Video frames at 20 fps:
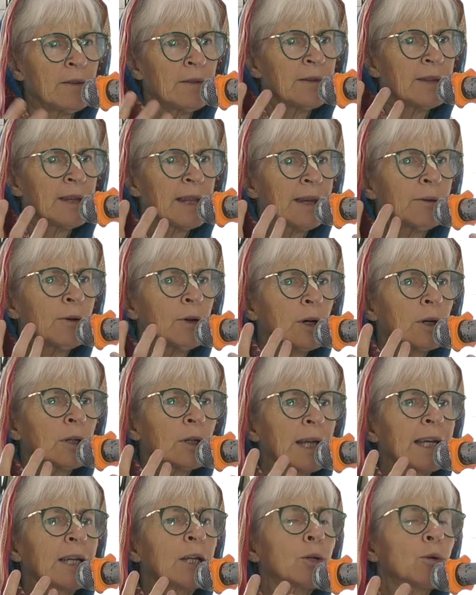they were
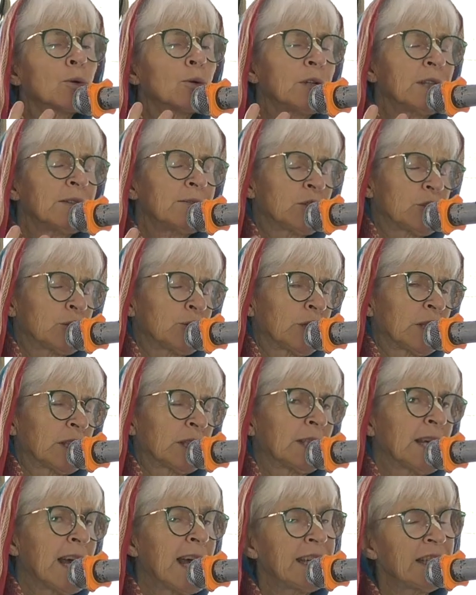like
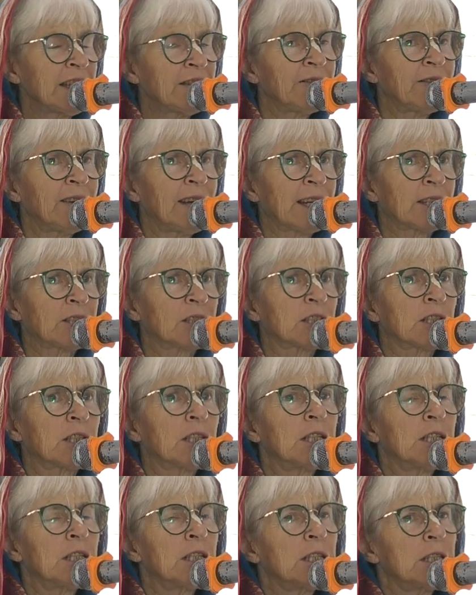grief-stricken. And in fact,
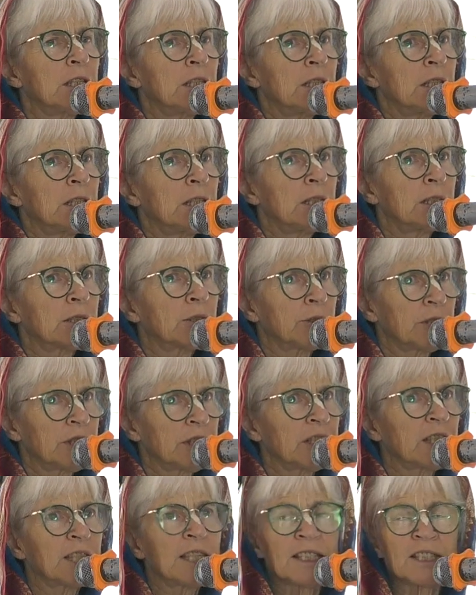
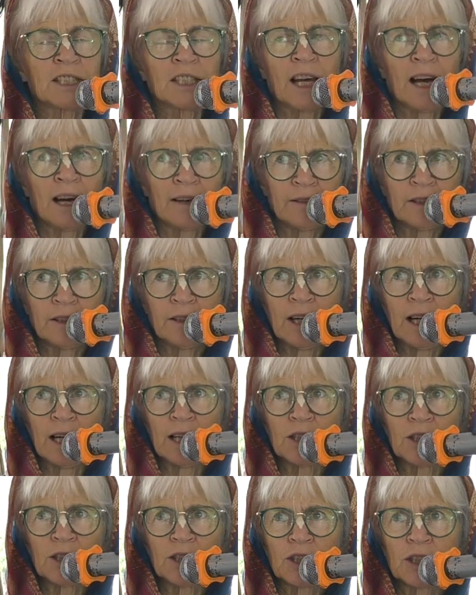Krishnadas
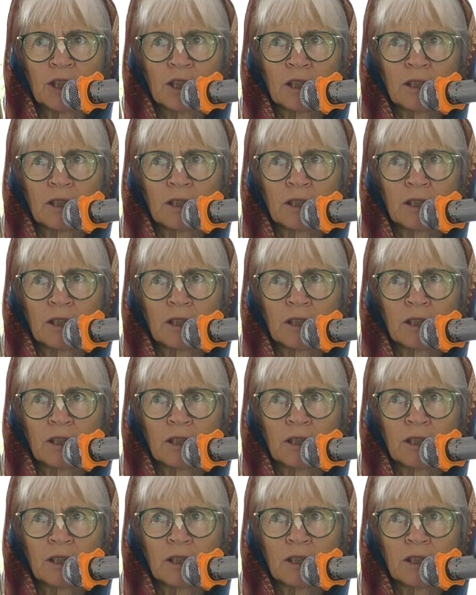Kaviraj